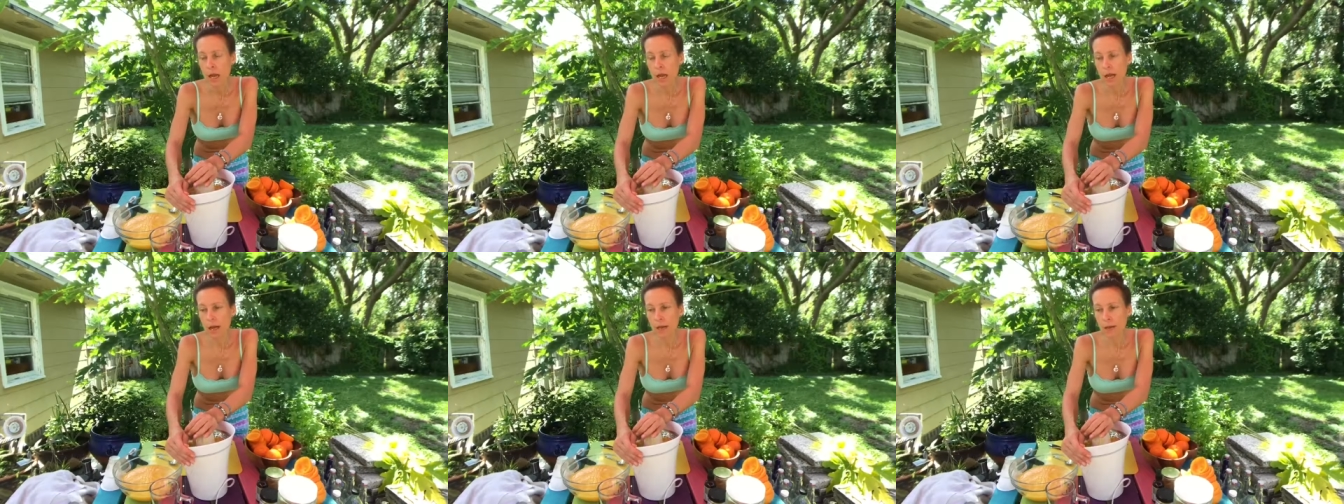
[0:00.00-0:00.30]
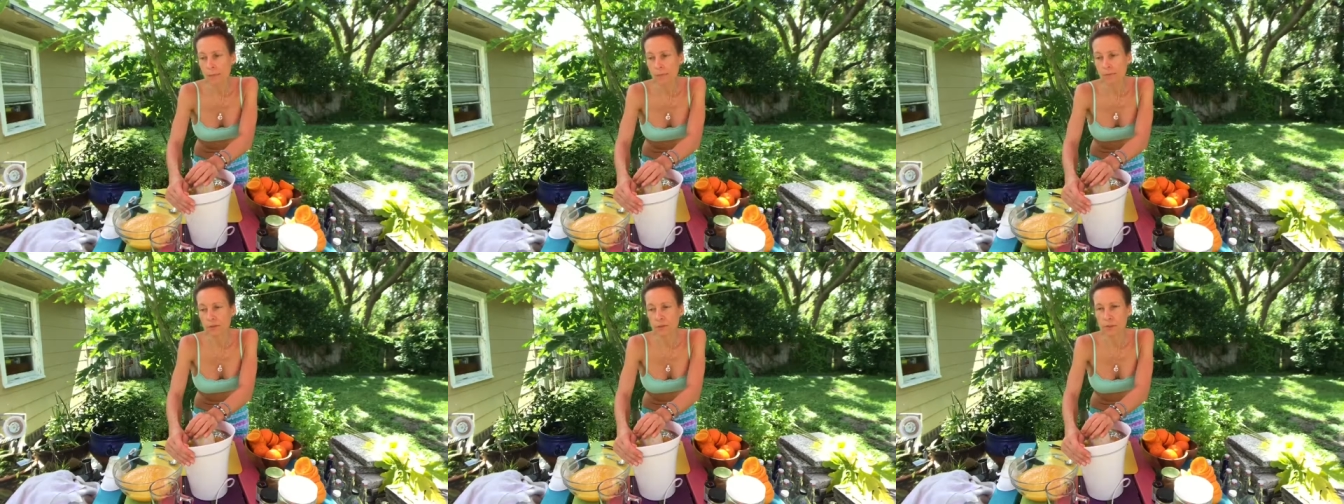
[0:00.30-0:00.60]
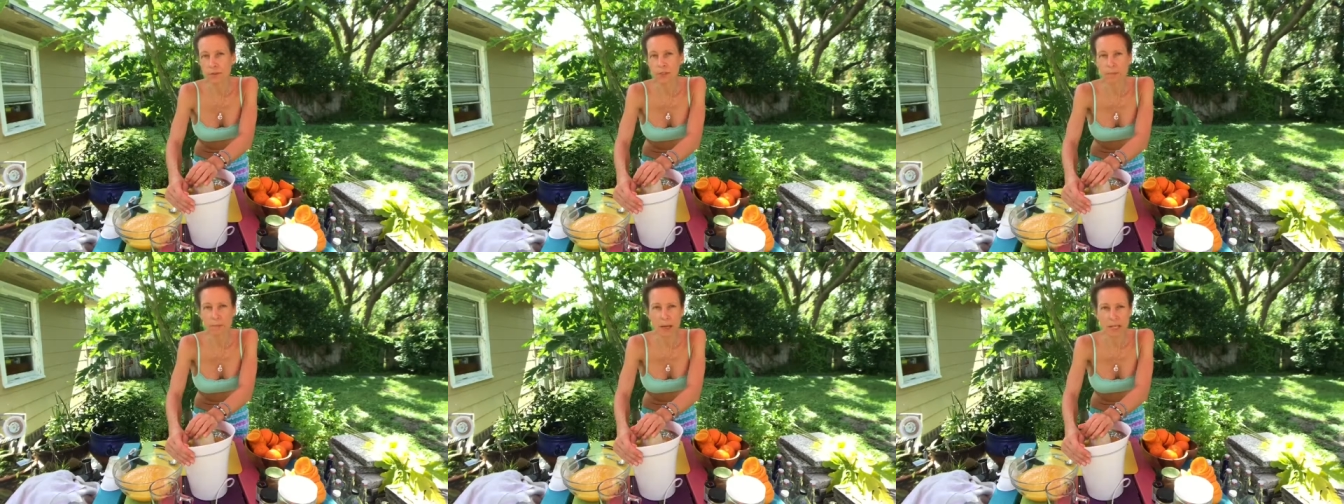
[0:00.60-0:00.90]
Um,
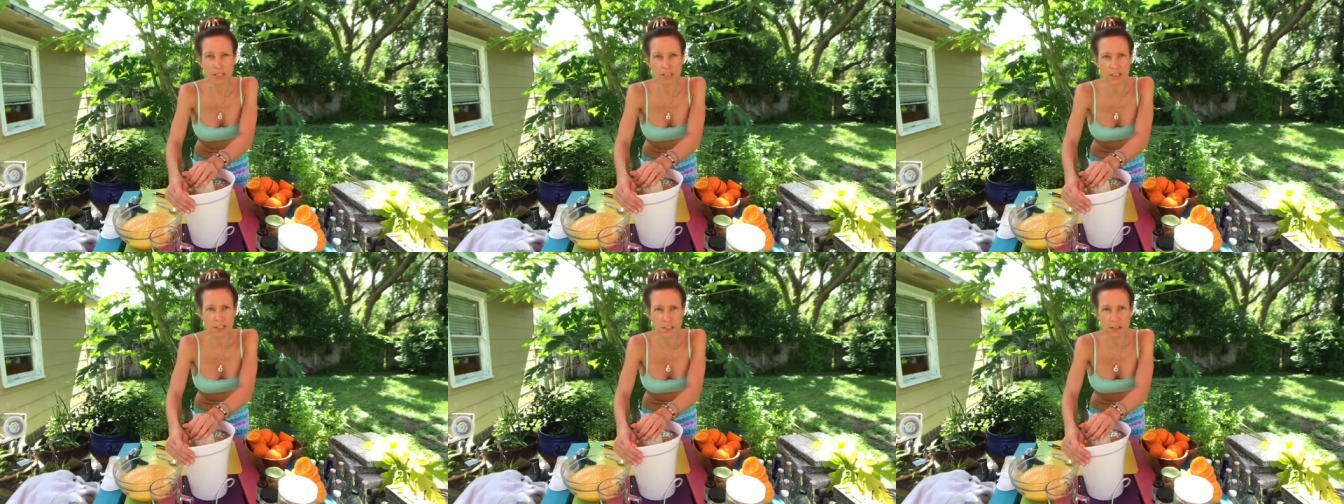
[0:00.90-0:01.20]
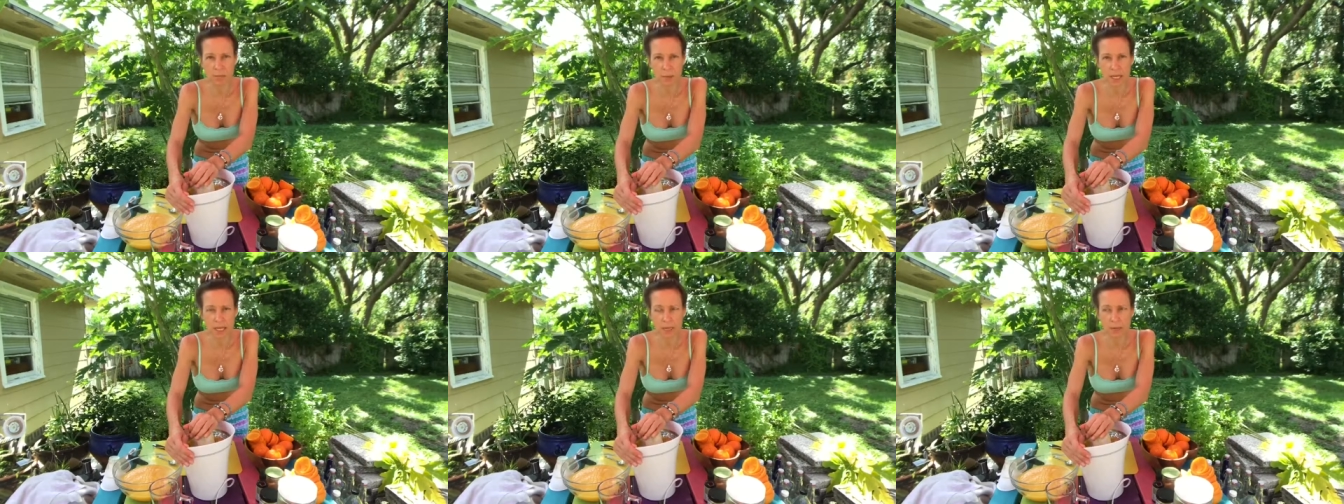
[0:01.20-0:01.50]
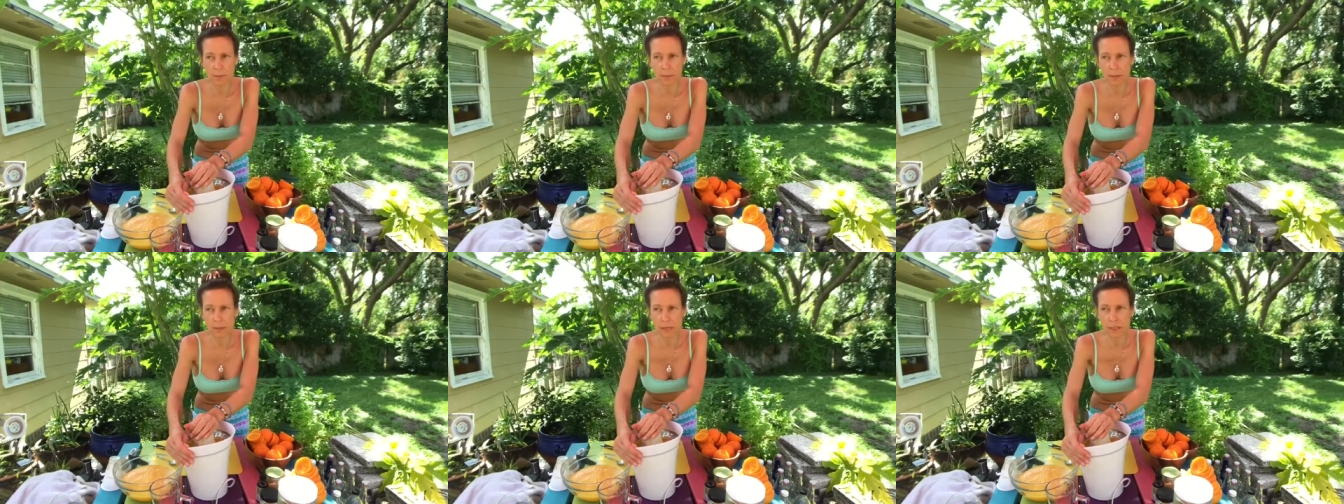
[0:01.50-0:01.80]
some spices
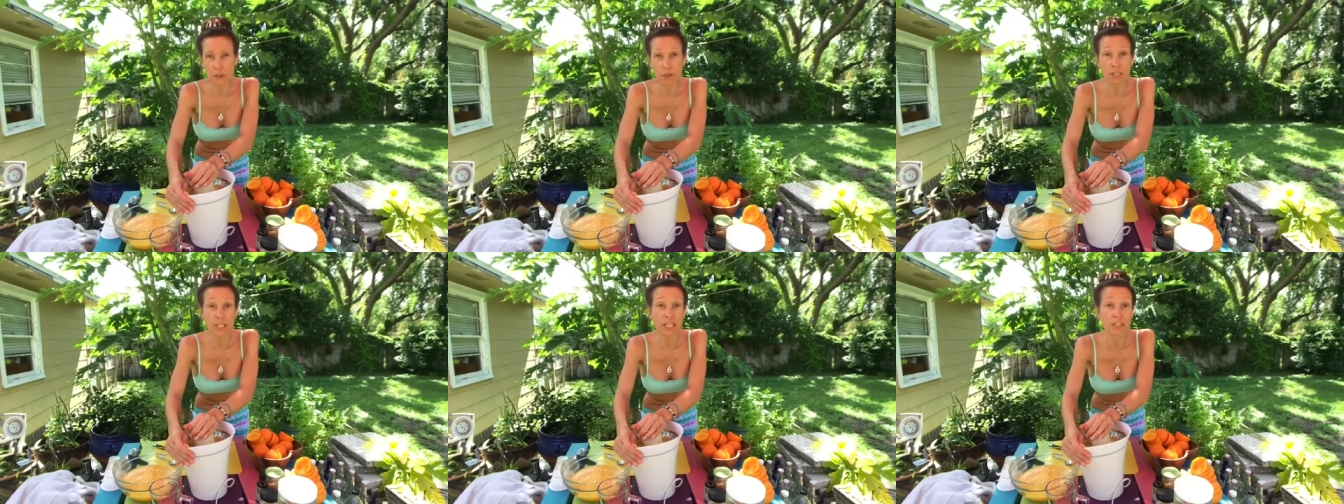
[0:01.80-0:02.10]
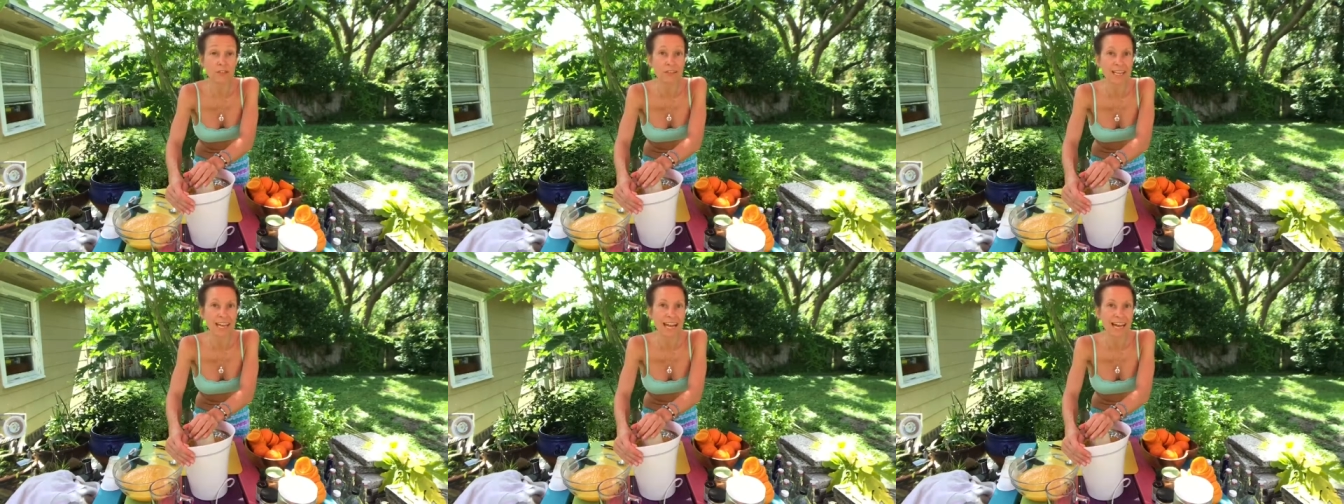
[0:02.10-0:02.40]
maybe. You can even